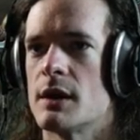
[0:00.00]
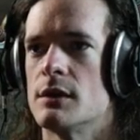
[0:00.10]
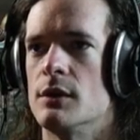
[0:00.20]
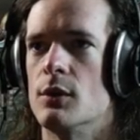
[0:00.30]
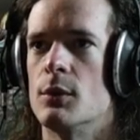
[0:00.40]
to
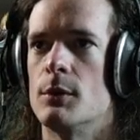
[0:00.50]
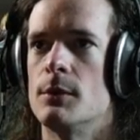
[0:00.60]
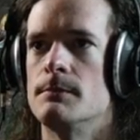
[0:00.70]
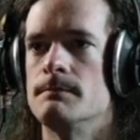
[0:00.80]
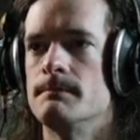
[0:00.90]
normal,
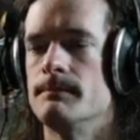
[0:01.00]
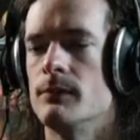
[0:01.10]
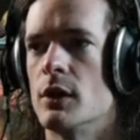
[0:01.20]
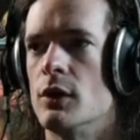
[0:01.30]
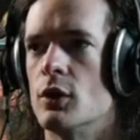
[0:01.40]

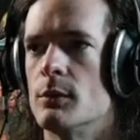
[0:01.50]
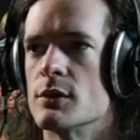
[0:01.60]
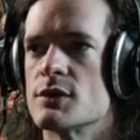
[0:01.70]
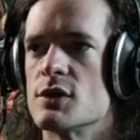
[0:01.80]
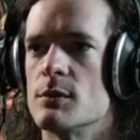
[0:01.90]
a normal
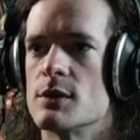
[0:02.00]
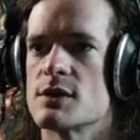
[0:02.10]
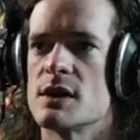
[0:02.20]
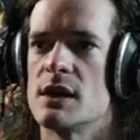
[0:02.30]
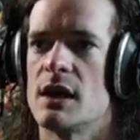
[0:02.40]
sober
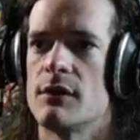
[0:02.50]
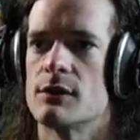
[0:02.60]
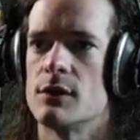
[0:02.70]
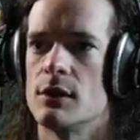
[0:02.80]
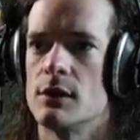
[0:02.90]
state
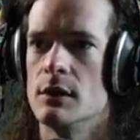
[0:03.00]
after